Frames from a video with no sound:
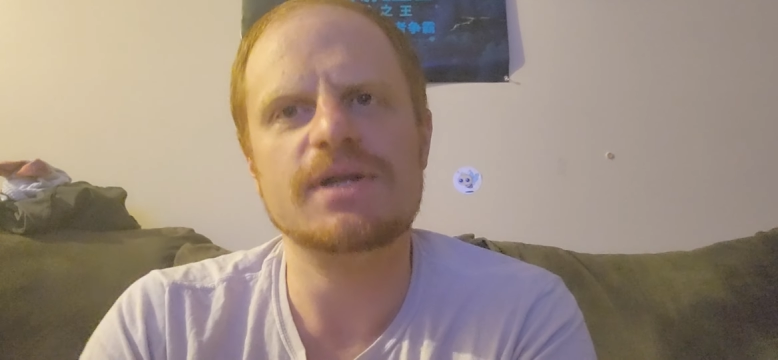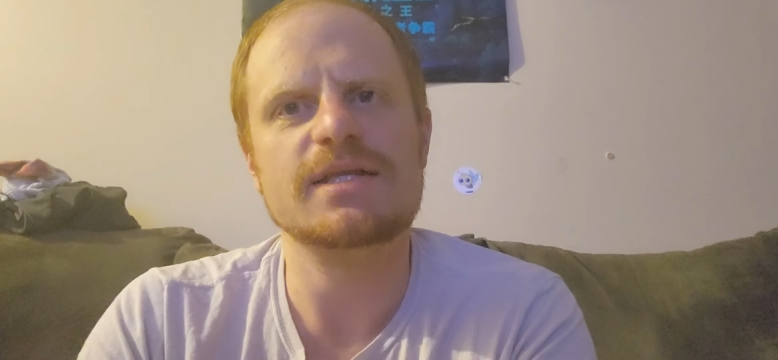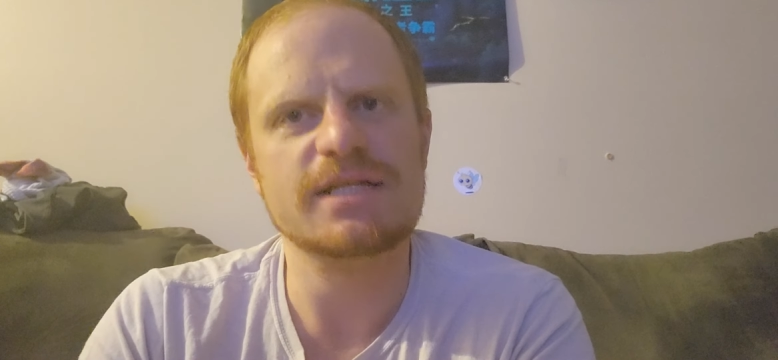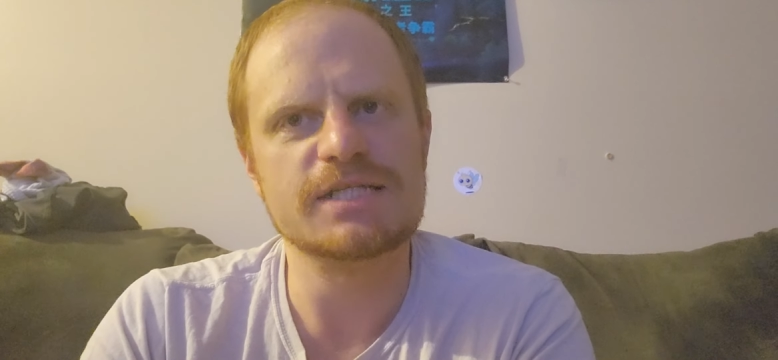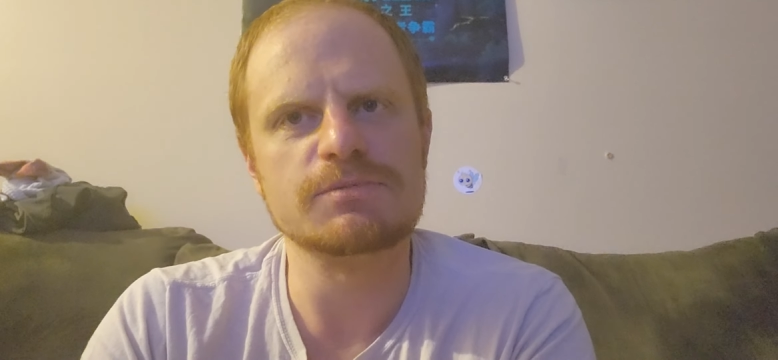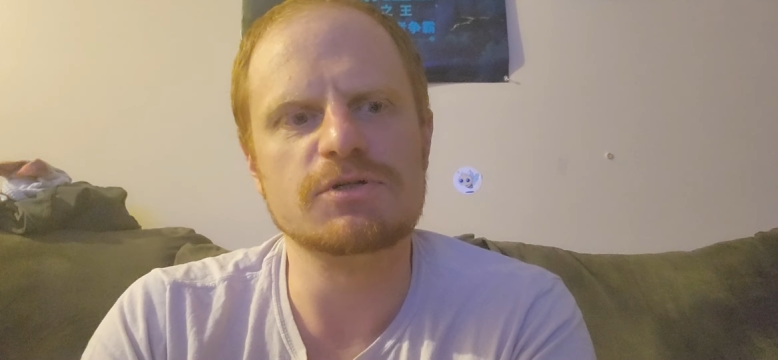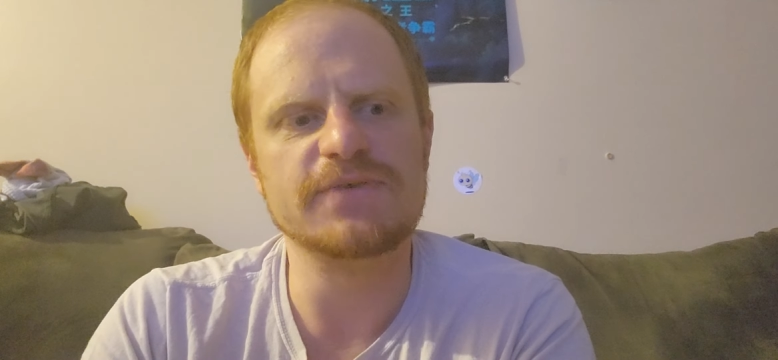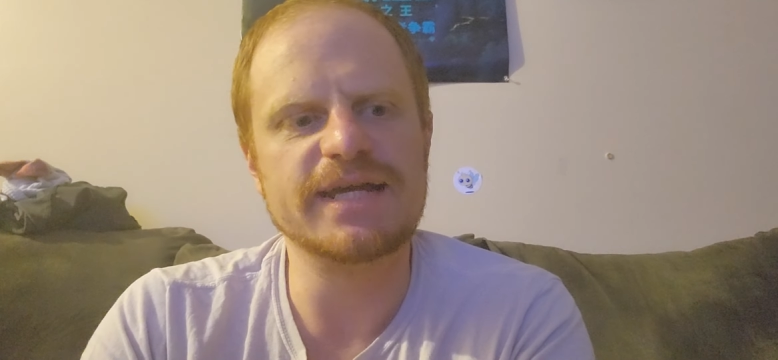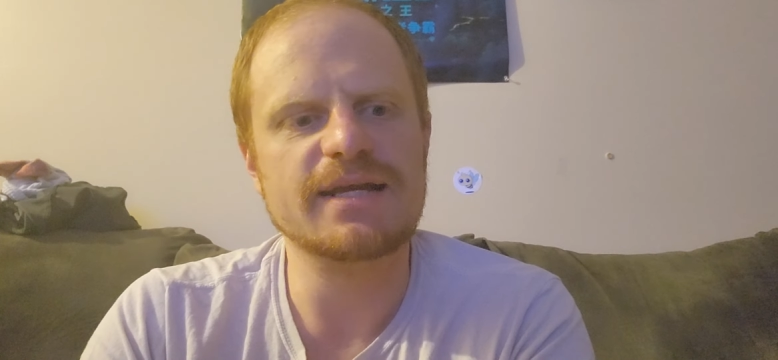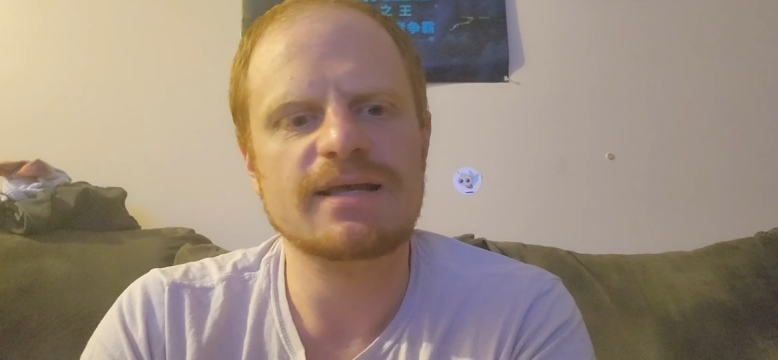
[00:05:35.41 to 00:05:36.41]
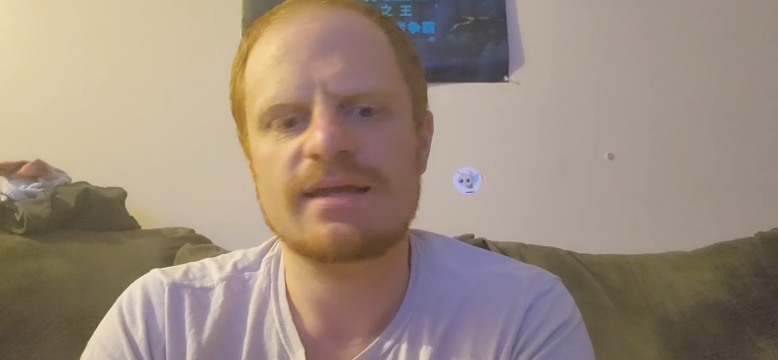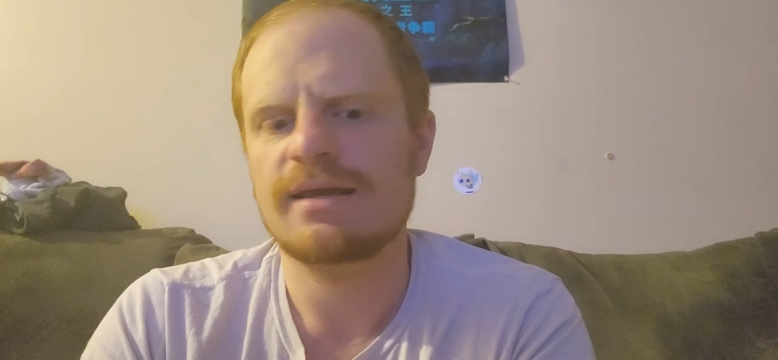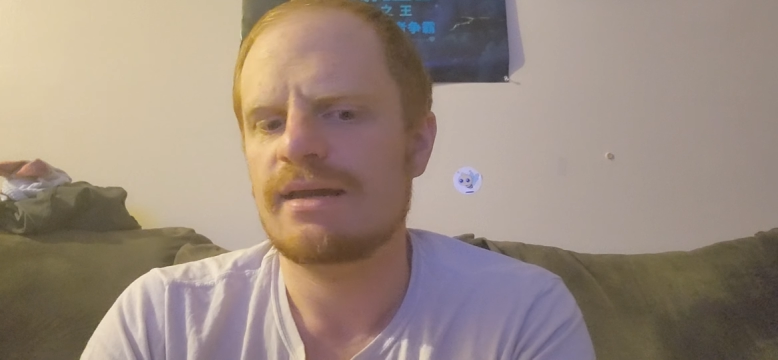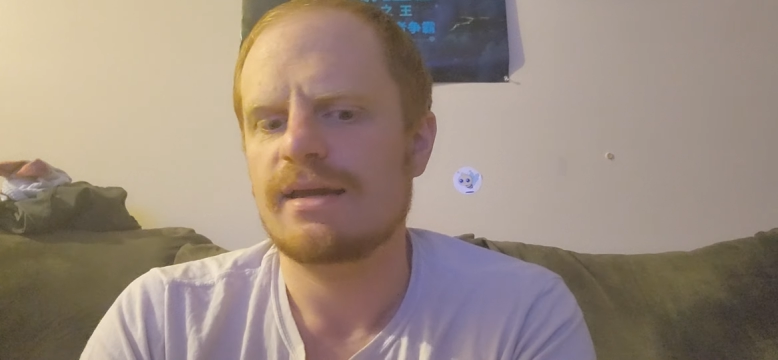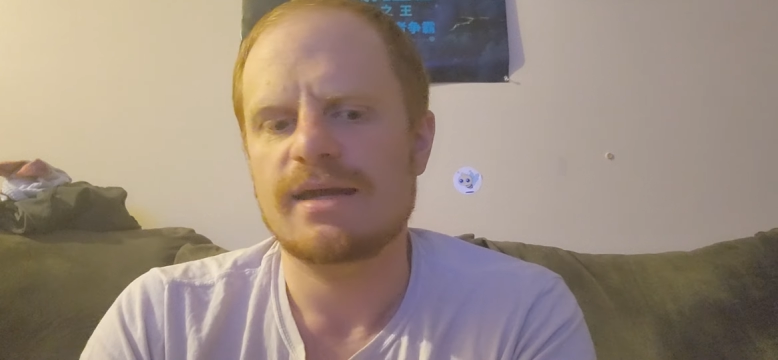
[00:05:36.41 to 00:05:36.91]
in this movie.
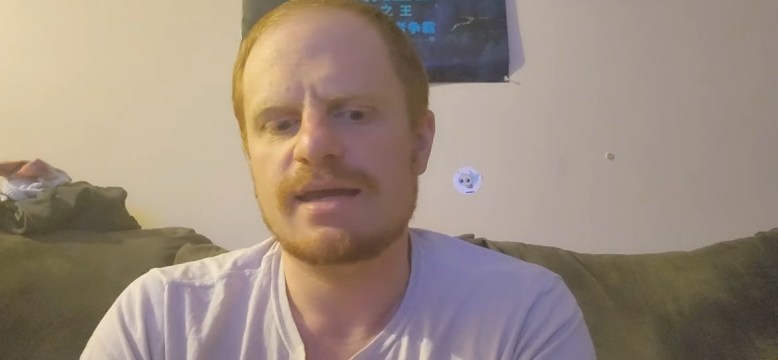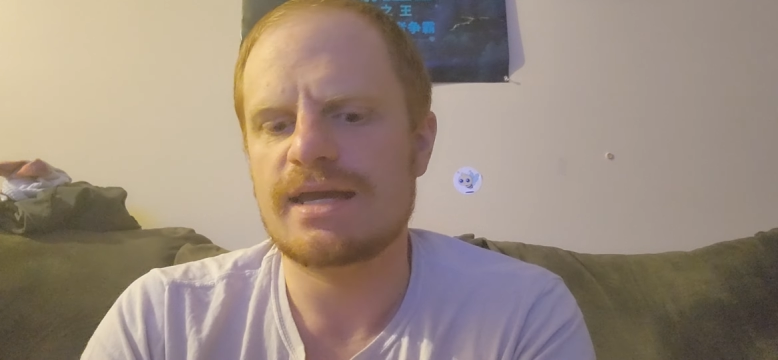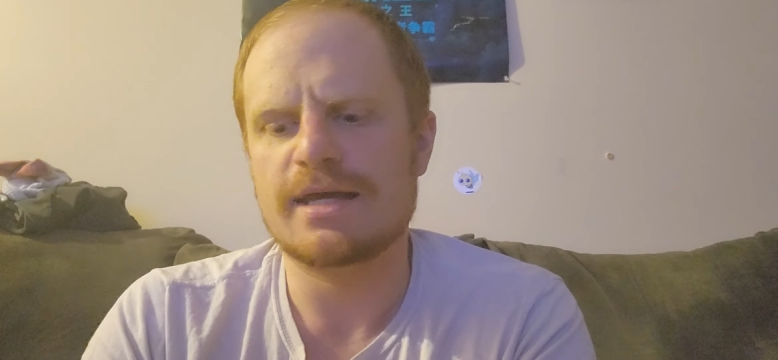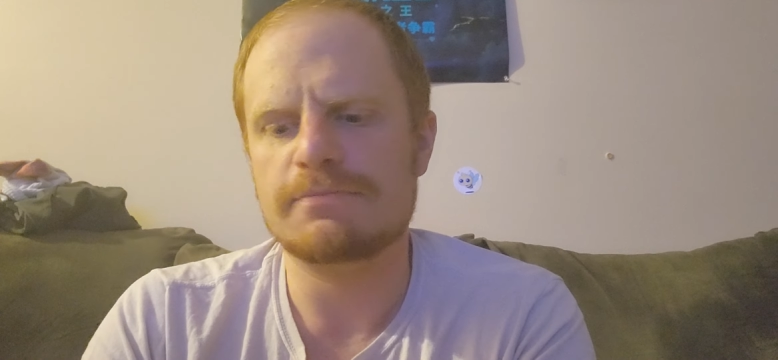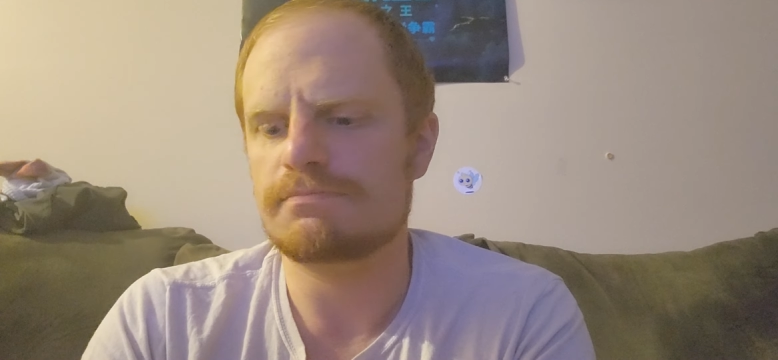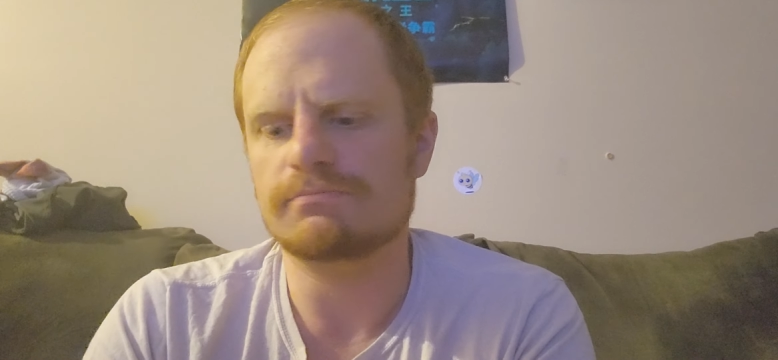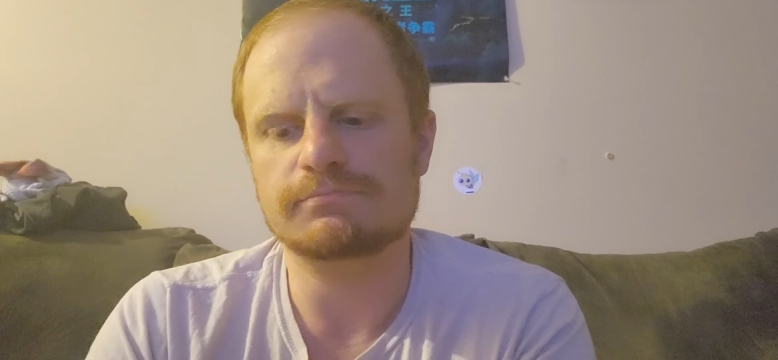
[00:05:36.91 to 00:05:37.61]
And